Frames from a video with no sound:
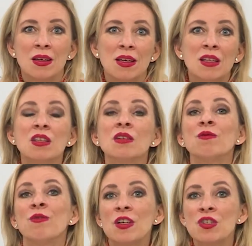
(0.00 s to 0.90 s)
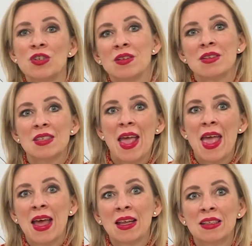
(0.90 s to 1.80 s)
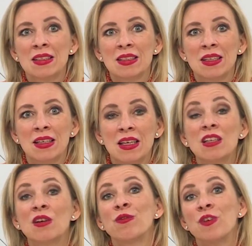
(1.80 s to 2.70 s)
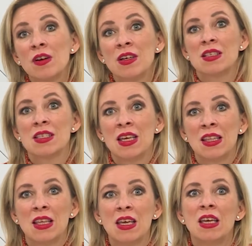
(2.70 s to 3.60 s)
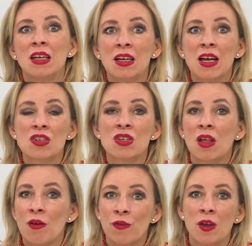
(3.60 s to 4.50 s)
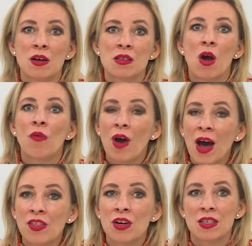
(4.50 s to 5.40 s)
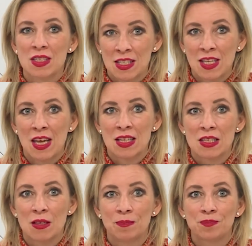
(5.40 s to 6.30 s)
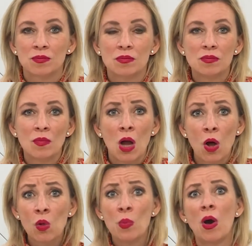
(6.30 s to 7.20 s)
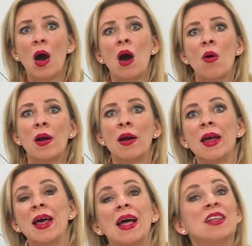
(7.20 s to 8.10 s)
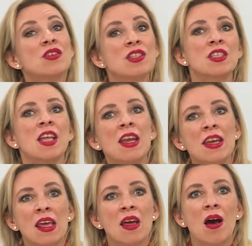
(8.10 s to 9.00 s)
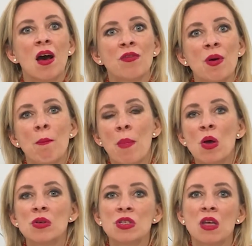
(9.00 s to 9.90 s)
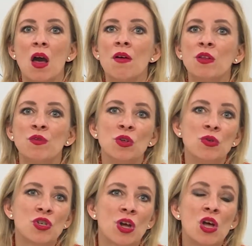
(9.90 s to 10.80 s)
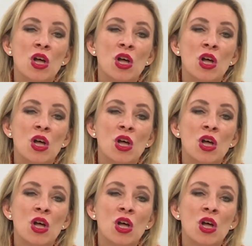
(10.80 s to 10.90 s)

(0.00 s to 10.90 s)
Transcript: interventions and uh, interference in the international affairs of other states. Although our understanding of a post COVID future